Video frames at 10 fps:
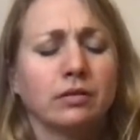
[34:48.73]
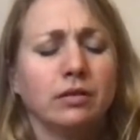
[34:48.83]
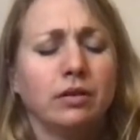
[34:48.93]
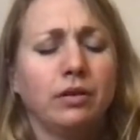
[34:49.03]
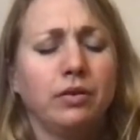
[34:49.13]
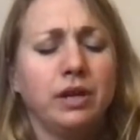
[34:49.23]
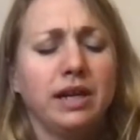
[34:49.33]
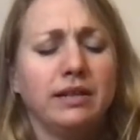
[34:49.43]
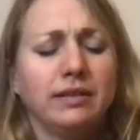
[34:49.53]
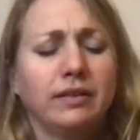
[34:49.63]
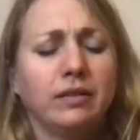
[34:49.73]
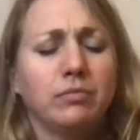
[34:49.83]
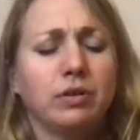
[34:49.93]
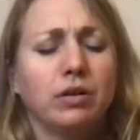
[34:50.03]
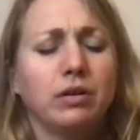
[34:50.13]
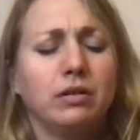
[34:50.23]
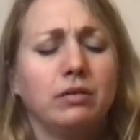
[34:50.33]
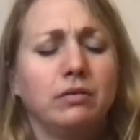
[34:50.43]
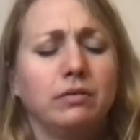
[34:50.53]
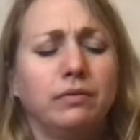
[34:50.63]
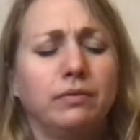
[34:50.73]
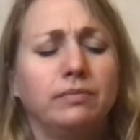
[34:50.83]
that creates some kind of